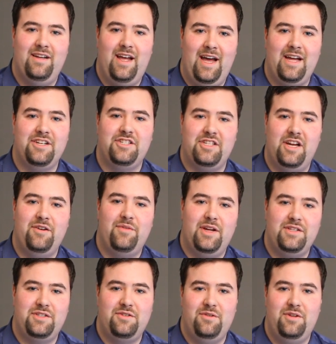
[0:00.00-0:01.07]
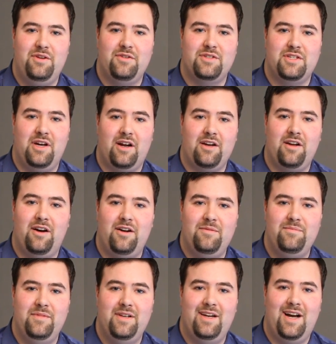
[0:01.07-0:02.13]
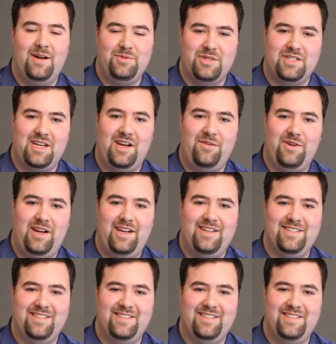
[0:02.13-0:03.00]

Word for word: at j ray studios dot com. I'm Josiah Ray.